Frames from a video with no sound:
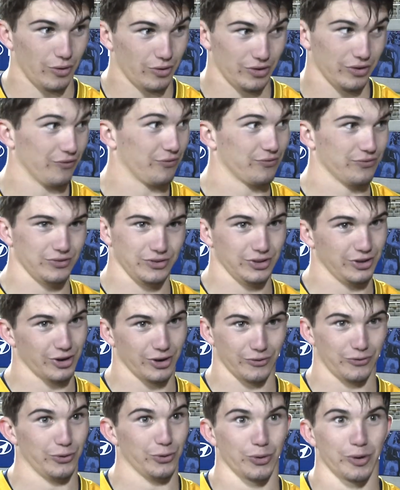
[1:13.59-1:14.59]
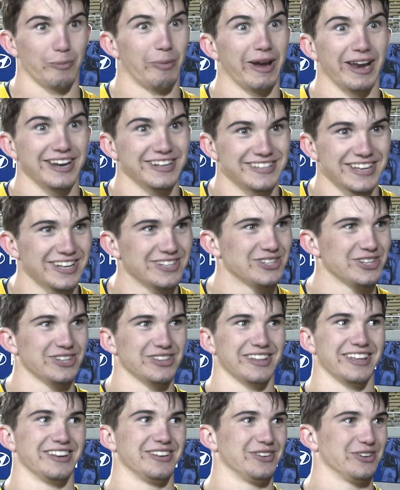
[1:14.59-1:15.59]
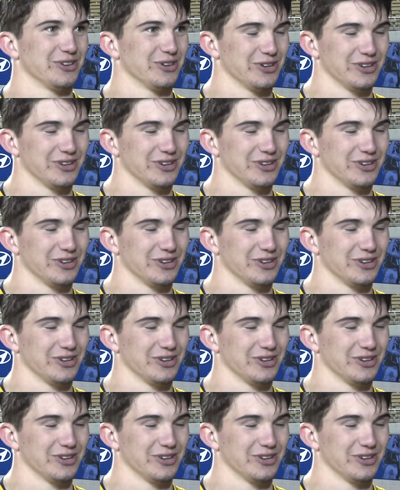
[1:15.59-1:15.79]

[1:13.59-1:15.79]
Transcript: you know, if you weren't paying attention, then